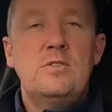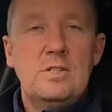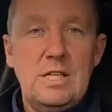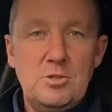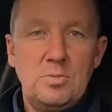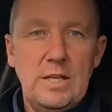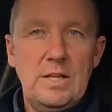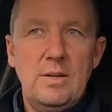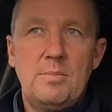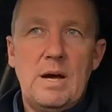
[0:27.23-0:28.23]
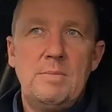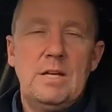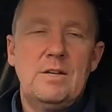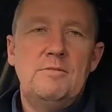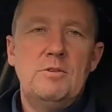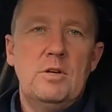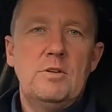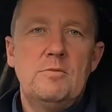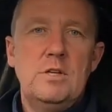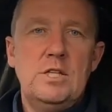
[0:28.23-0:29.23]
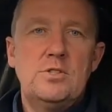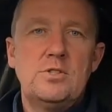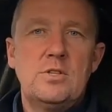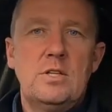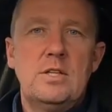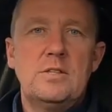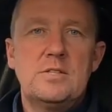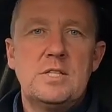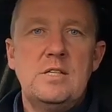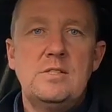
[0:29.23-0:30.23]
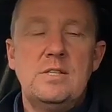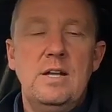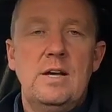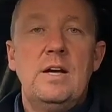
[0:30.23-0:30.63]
This week, by making a few alterations early in the season,